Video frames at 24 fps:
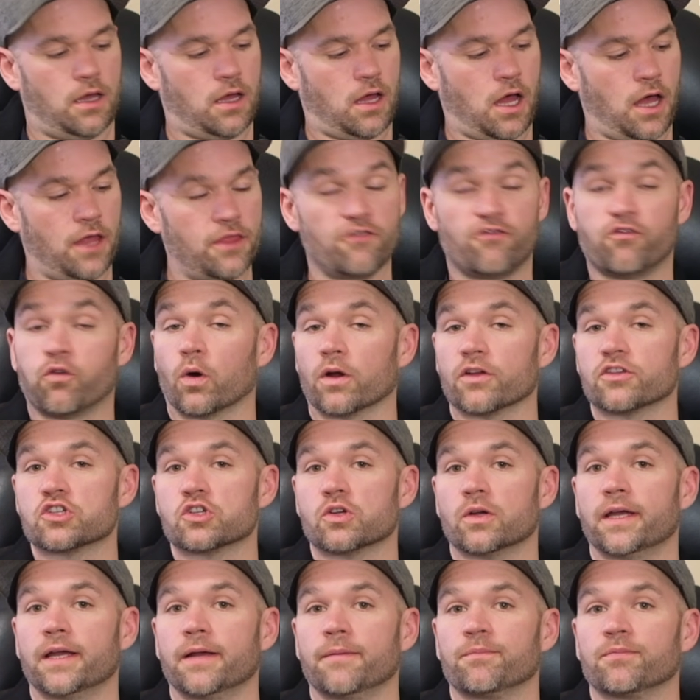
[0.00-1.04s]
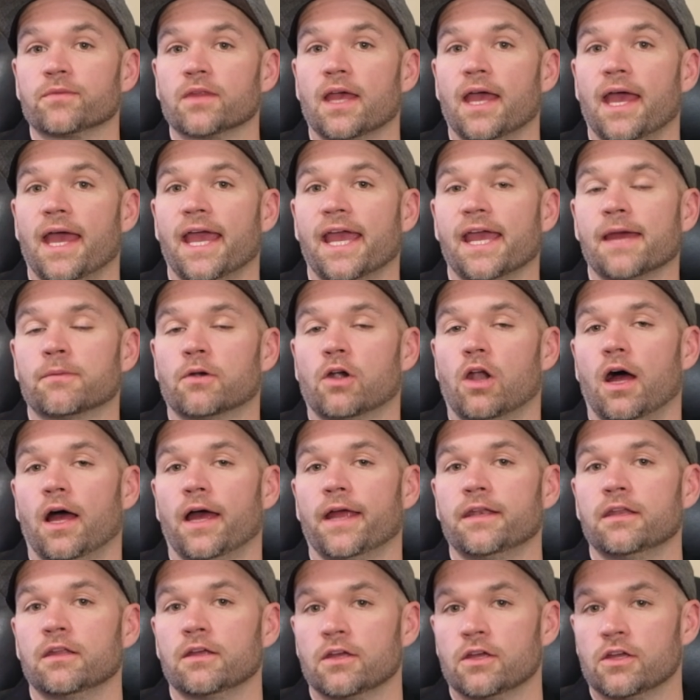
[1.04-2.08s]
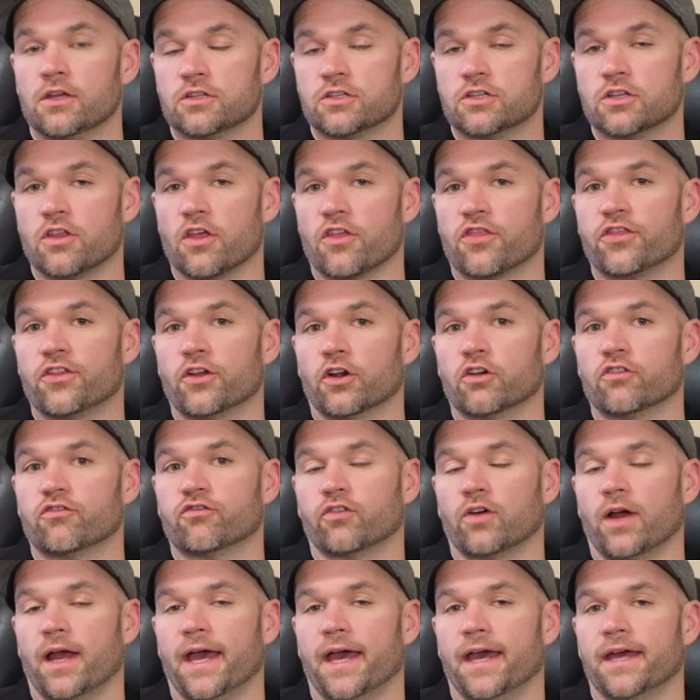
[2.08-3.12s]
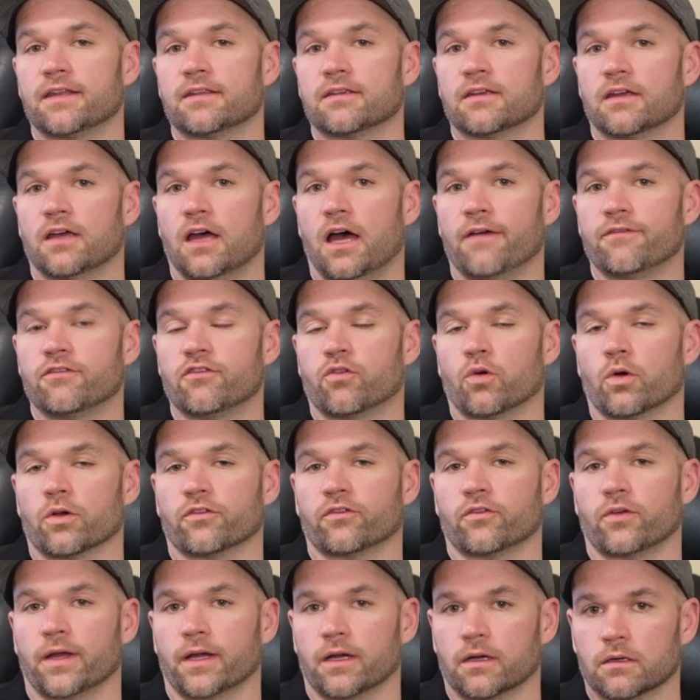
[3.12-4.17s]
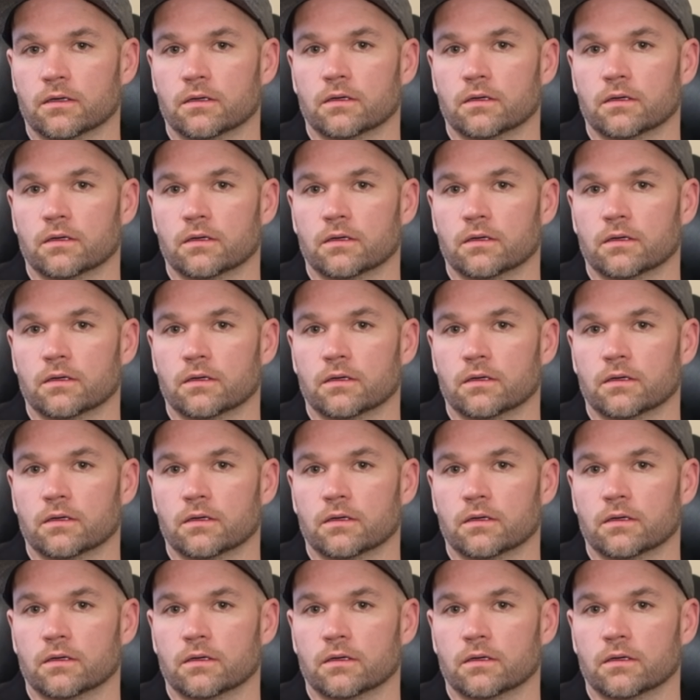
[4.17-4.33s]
on the 4th string, hammer on to the 3rd fret of the 4th string,